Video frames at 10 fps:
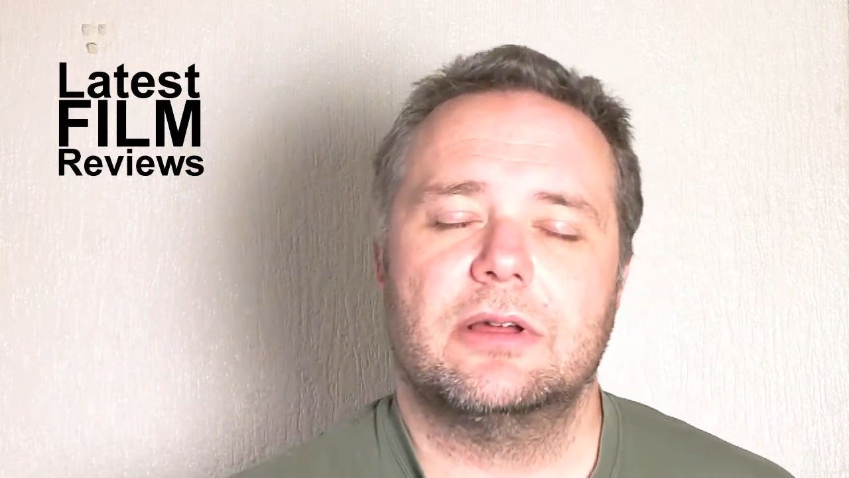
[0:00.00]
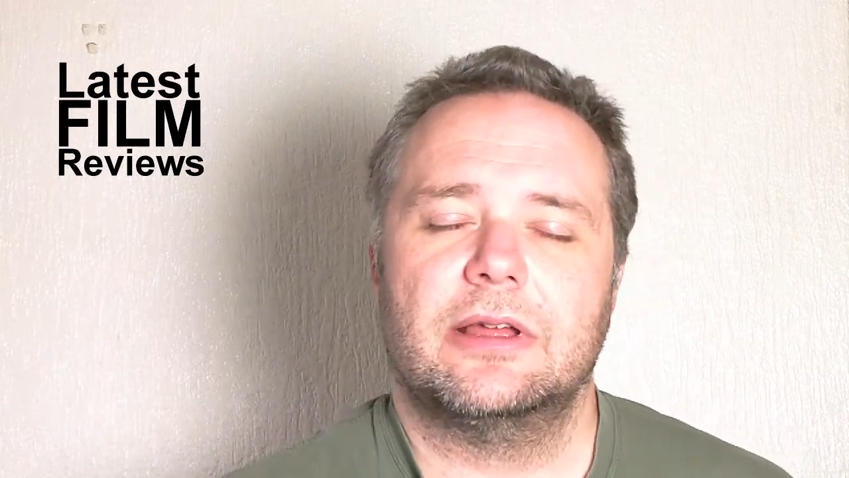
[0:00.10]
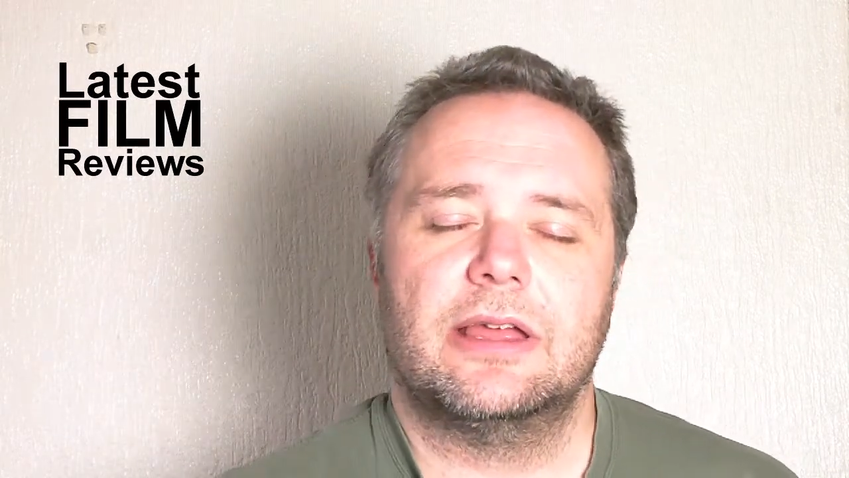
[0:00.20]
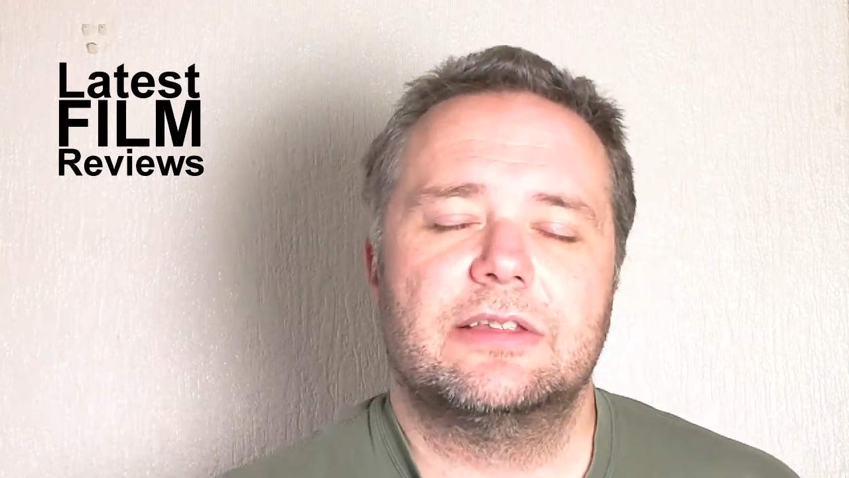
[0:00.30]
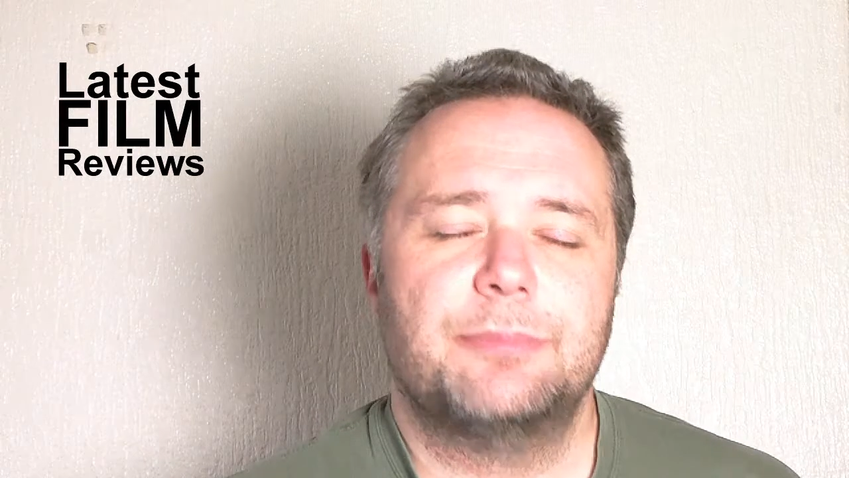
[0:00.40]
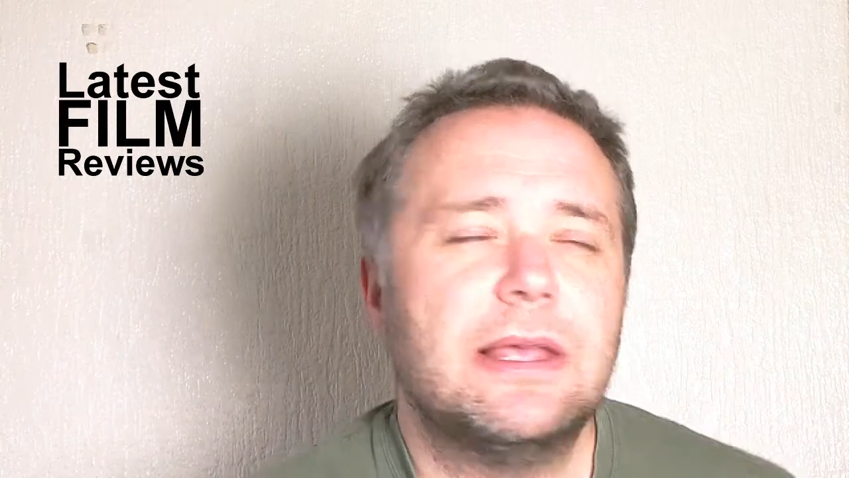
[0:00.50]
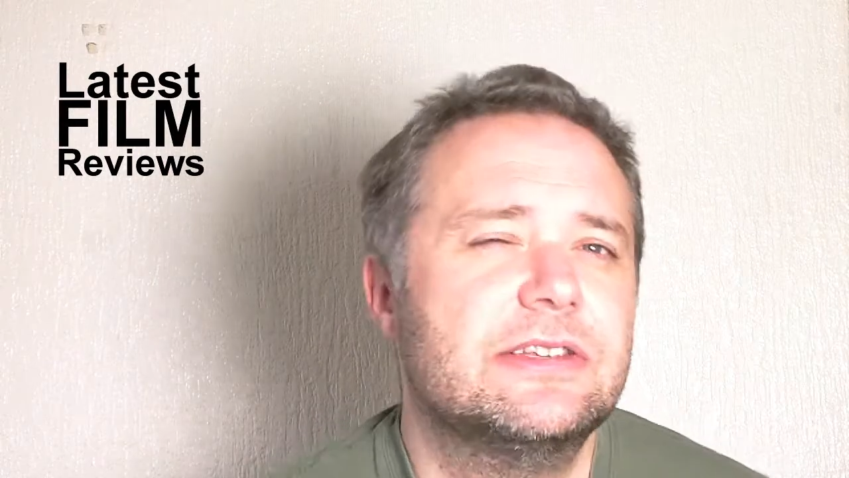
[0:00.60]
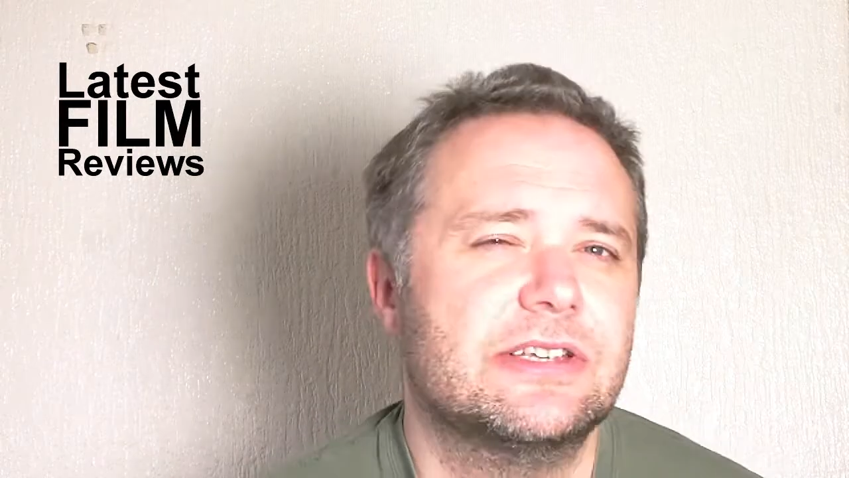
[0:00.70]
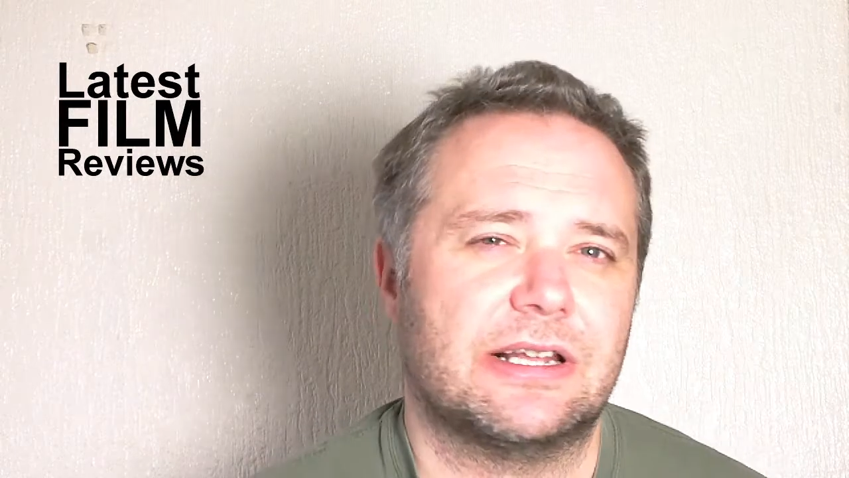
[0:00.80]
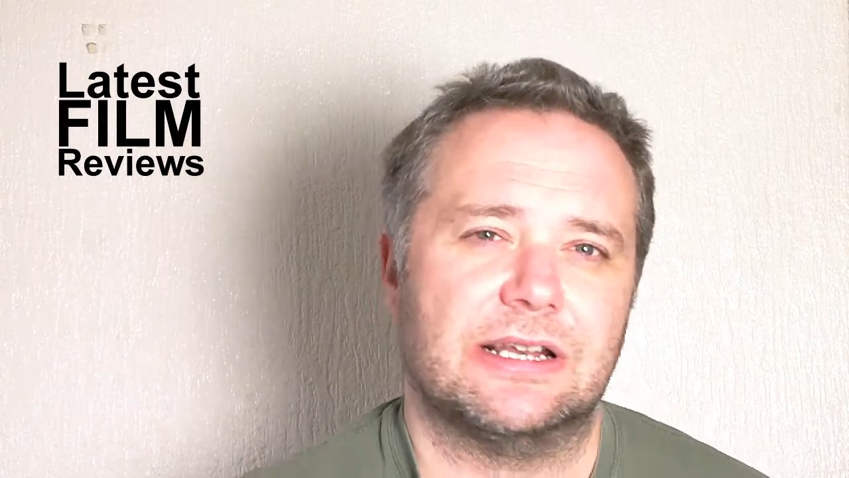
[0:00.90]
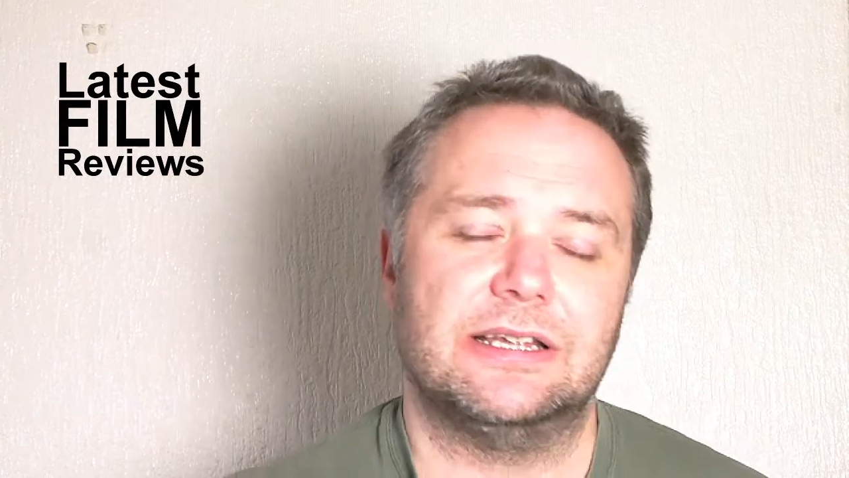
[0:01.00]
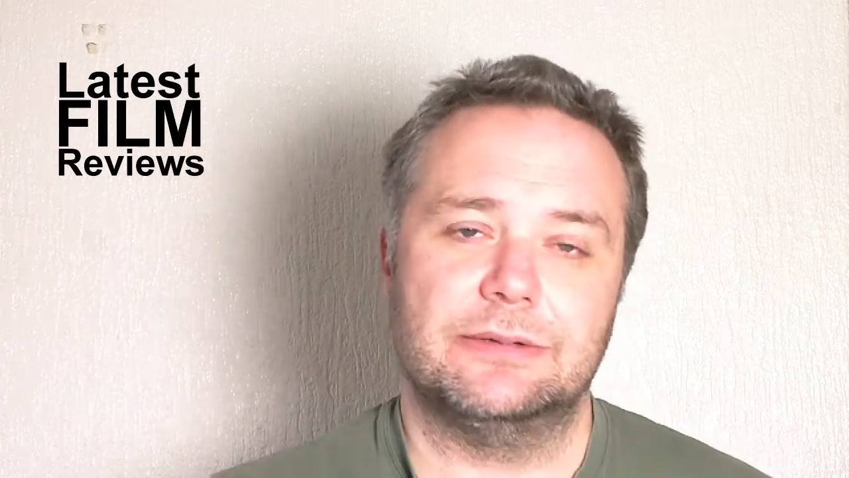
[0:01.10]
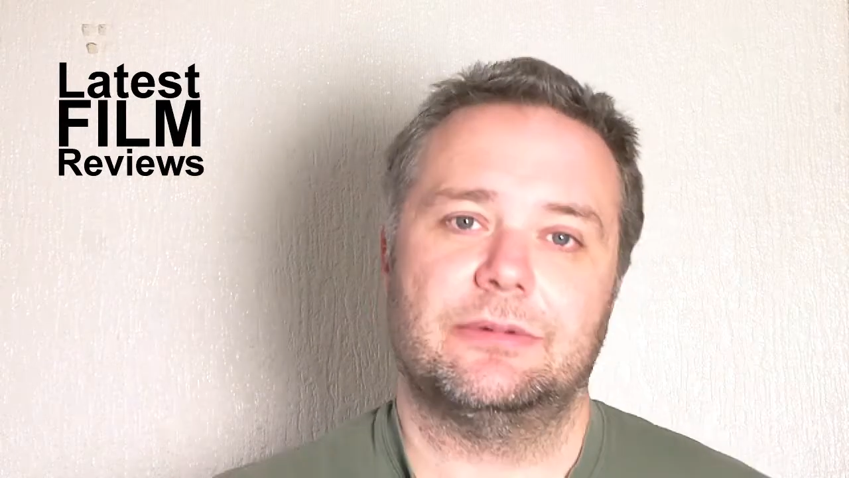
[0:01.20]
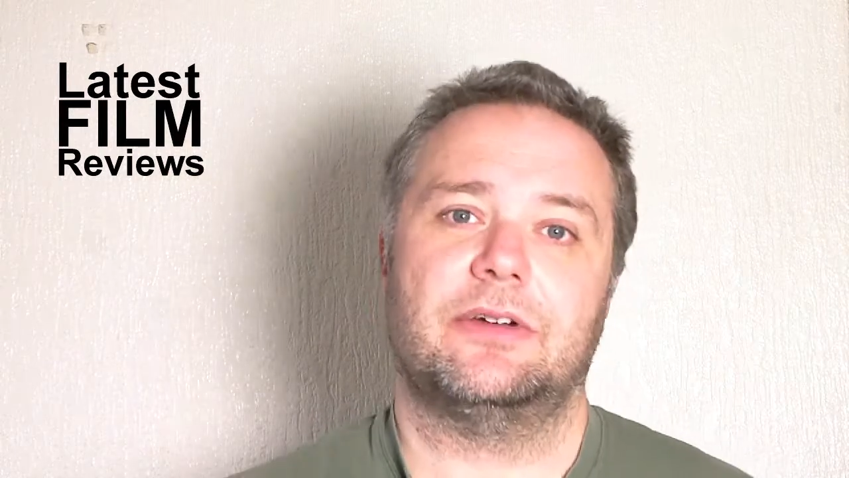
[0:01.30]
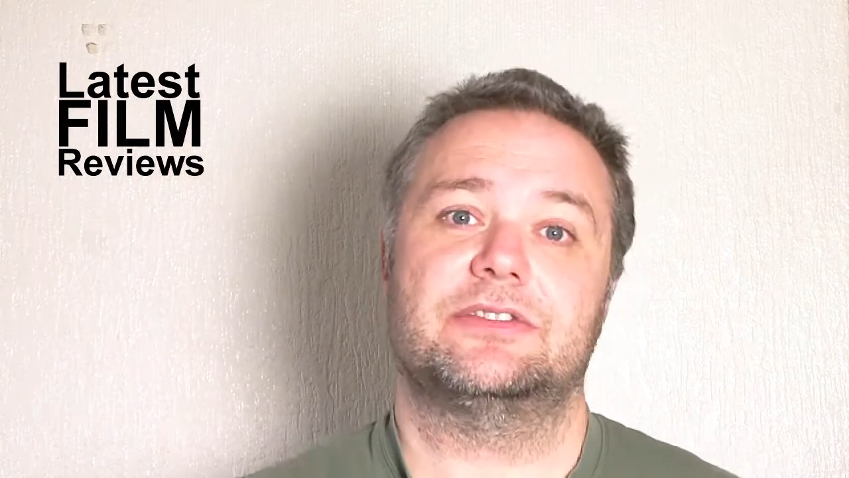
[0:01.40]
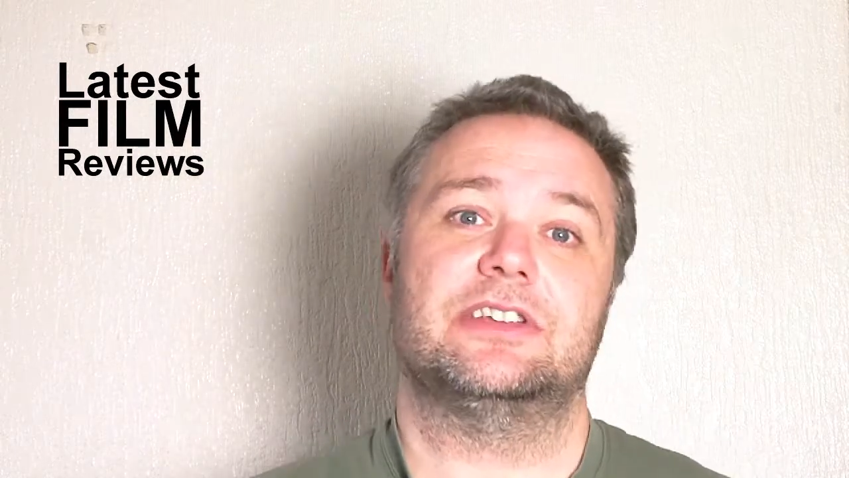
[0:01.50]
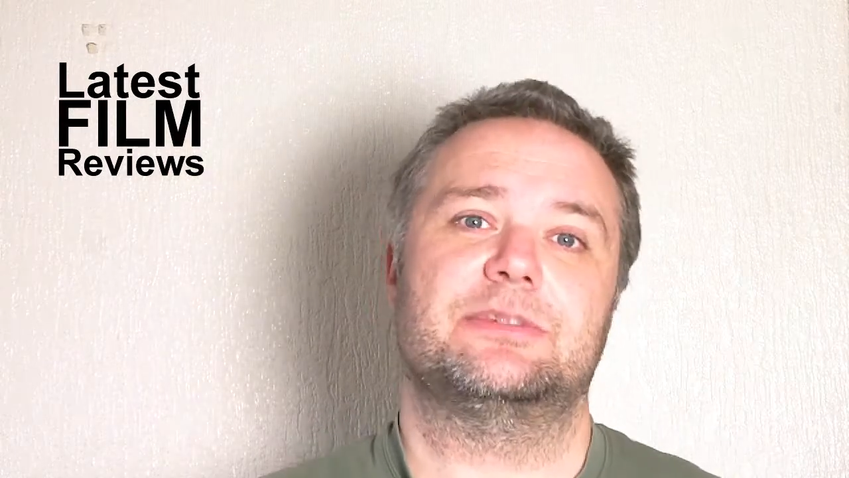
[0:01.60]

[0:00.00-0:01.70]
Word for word: It's basically, obviously it's